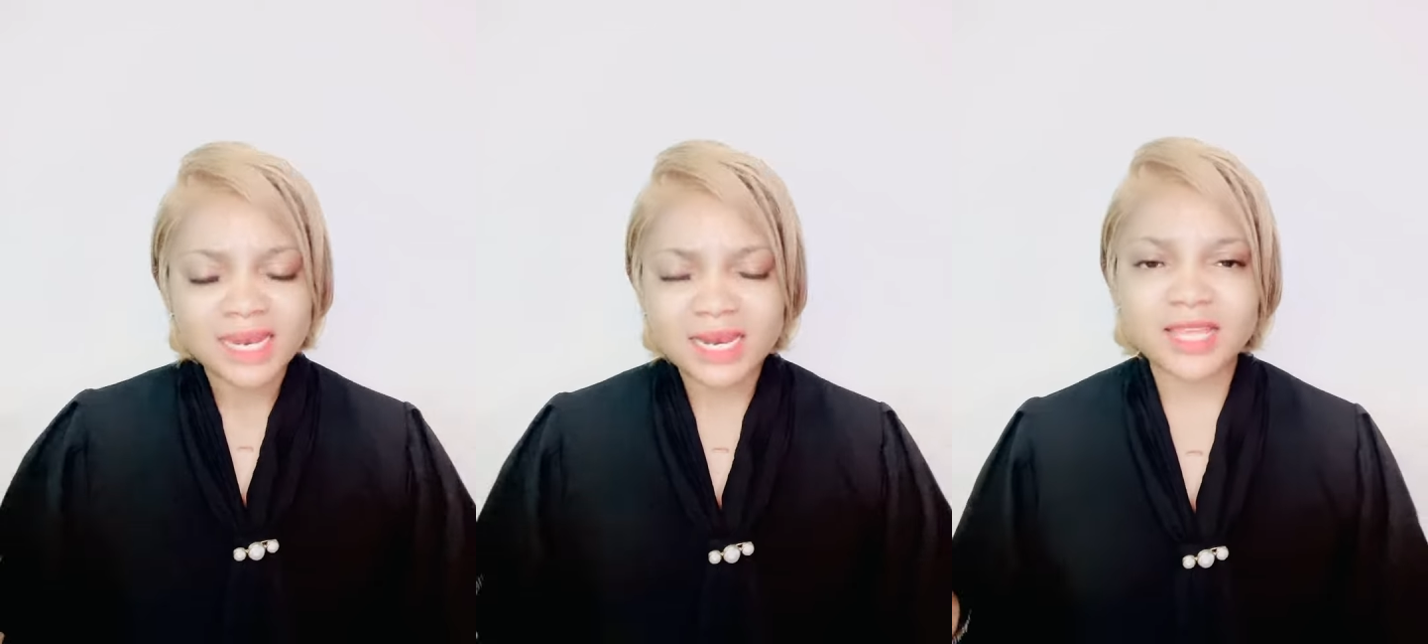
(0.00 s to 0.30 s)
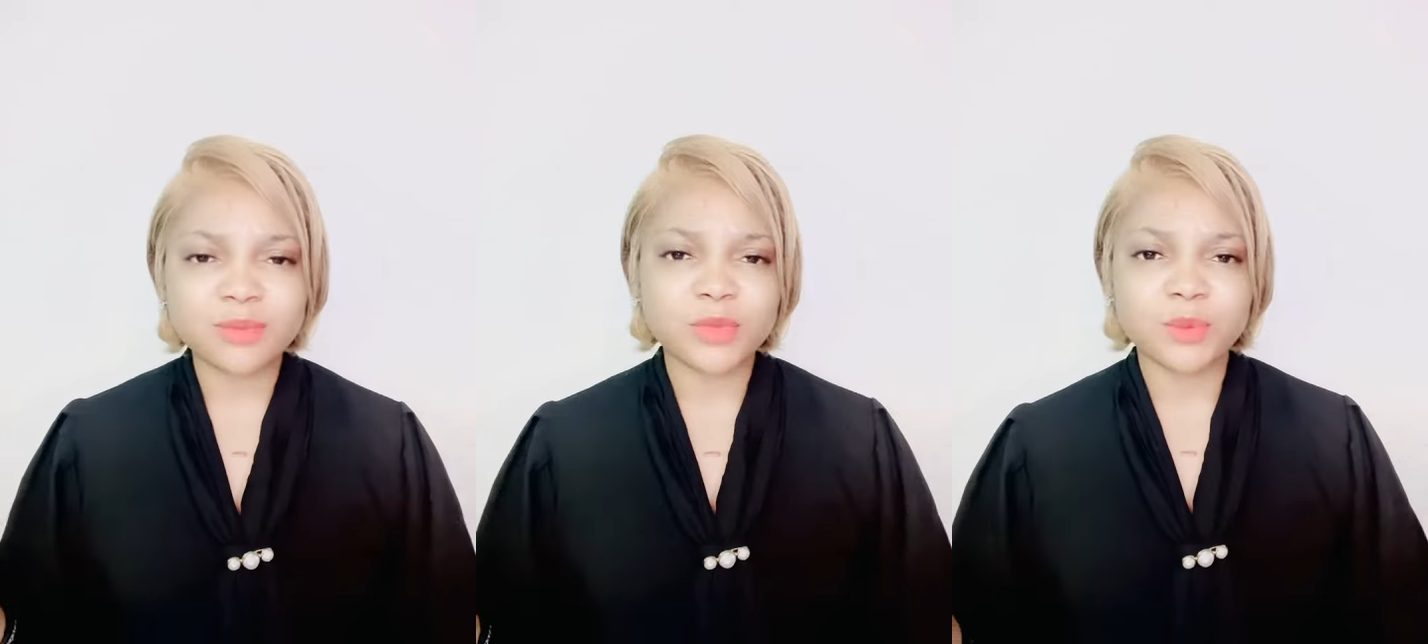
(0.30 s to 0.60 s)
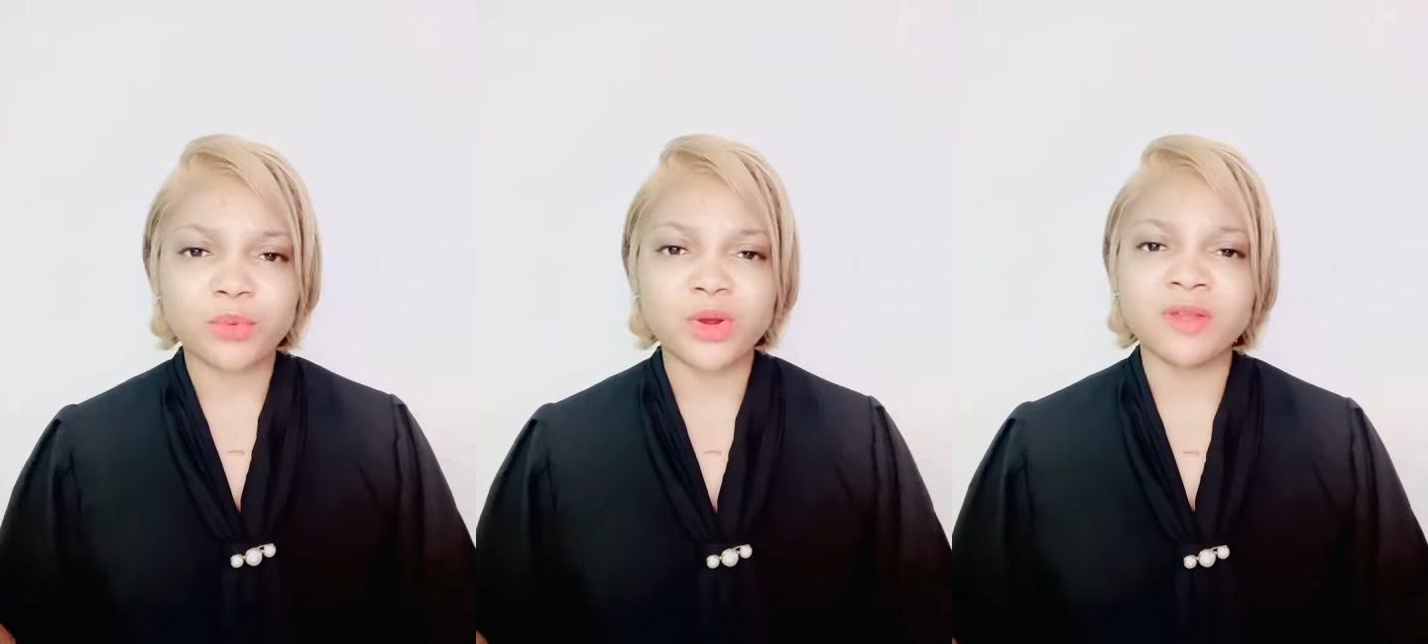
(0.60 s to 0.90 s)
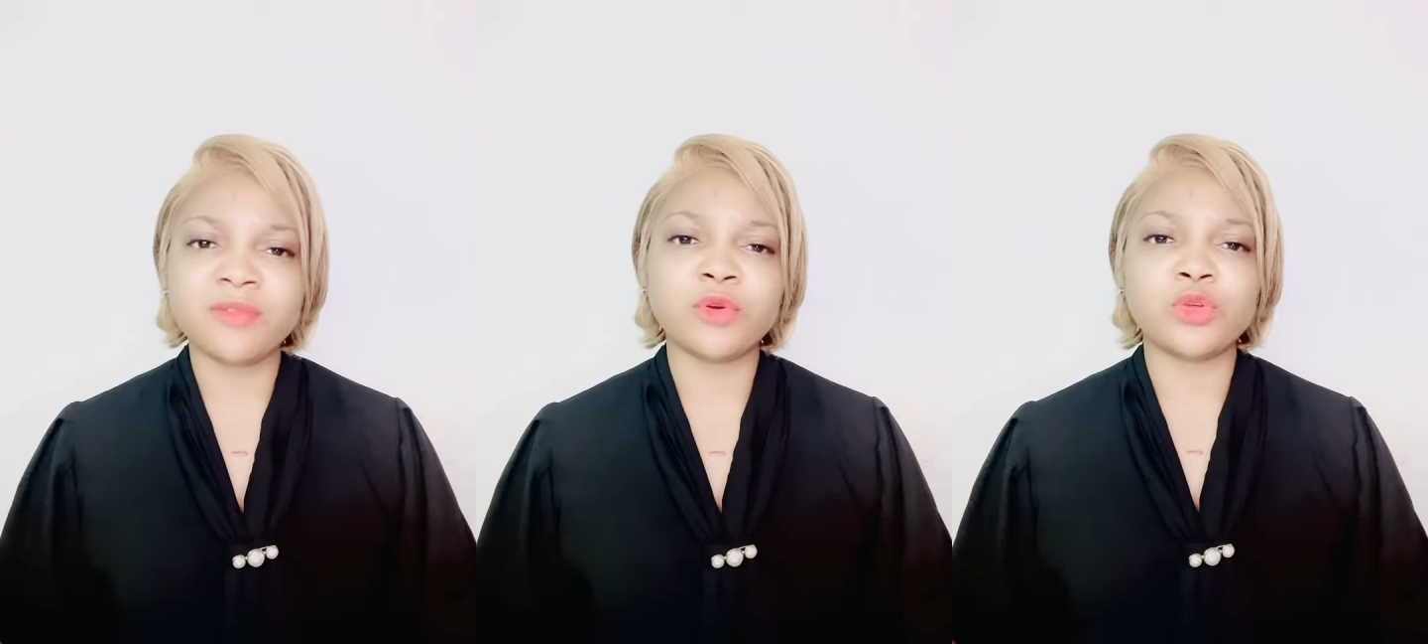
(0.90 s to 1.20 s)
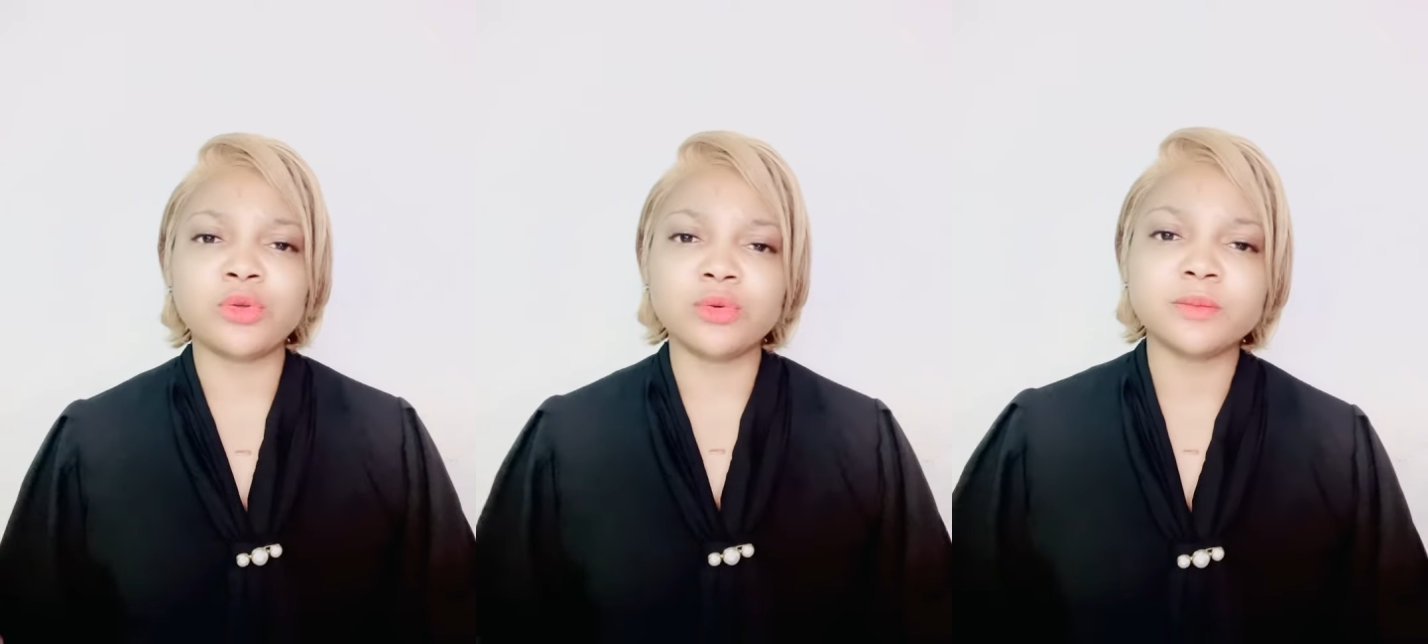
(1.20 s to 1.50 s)
Let me pray for
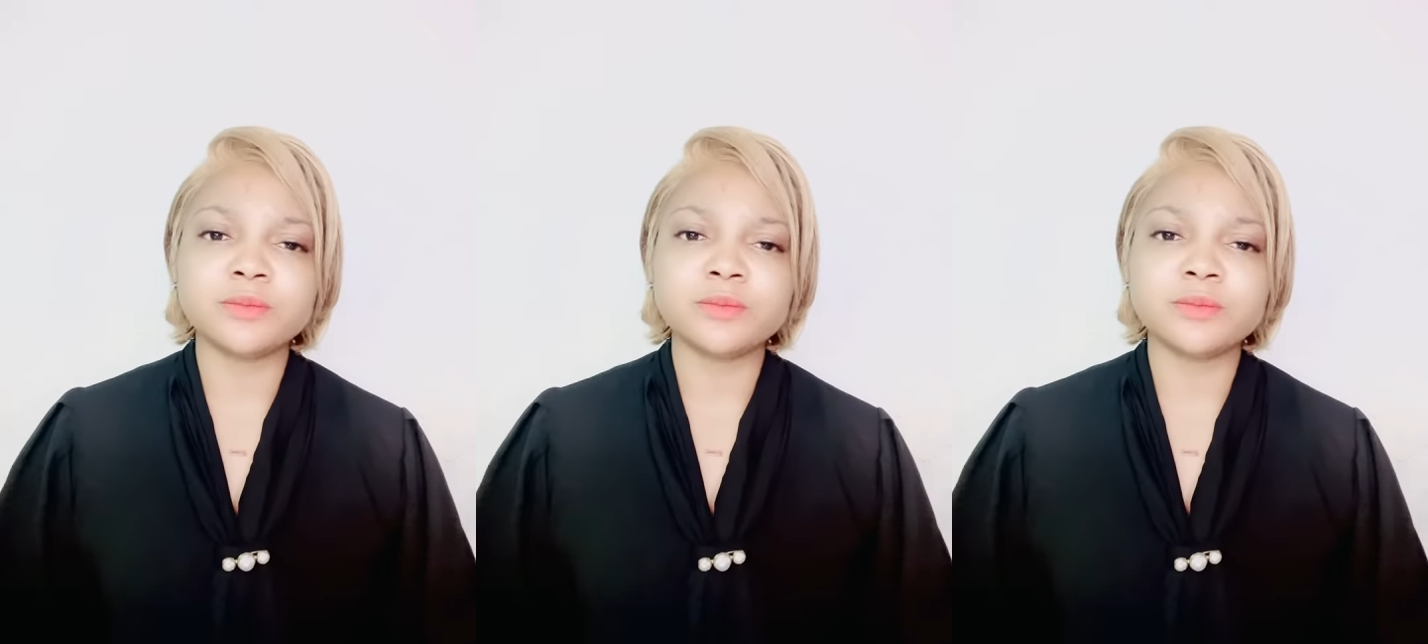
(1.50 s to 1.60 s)
you.